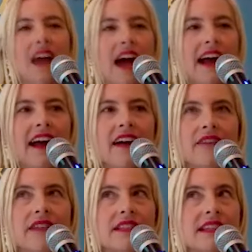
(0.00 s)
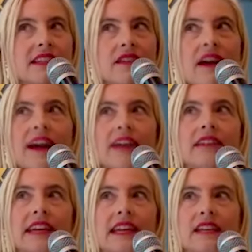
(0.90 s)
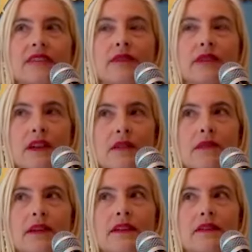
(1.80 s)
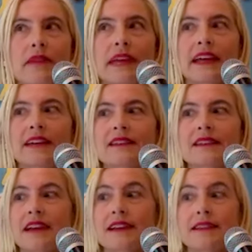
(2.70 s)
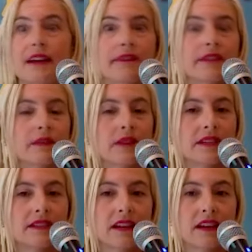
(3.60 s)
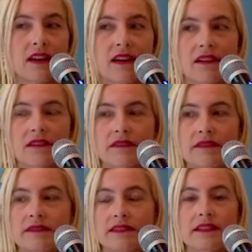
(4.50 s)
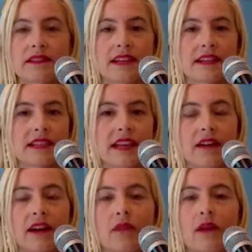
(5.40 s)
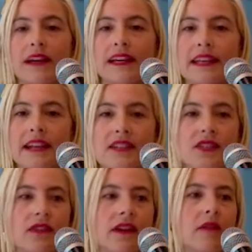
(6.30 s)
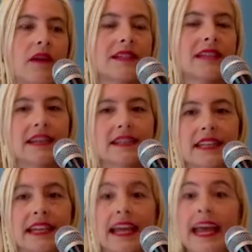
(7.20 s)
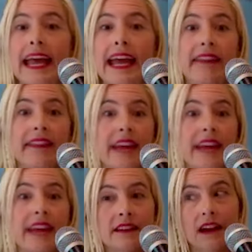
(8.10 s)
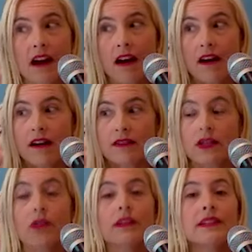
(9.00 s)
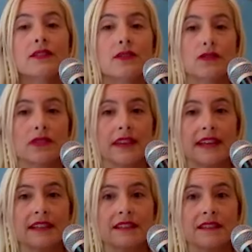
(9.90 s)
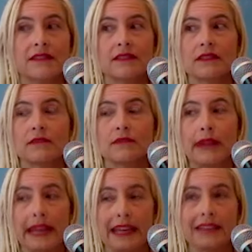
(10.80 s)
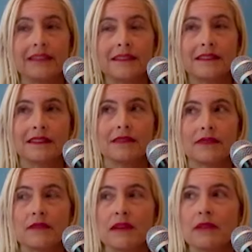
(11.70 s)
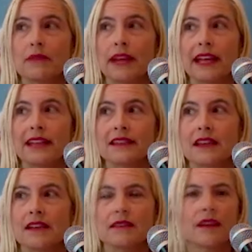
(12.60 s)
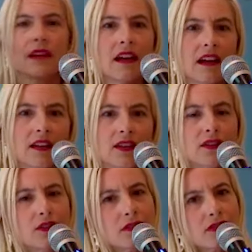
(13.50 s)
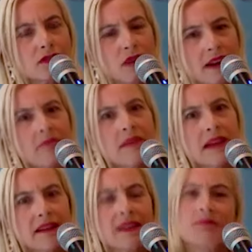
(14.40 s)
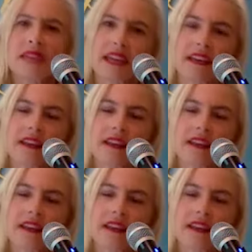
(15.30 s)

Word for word: I have the stakes are higher. Like if we go below the pants, I definitely want a call the next day or I want connection or I want texting. And then our totally socialized brain, female brain says, you should want to marry me.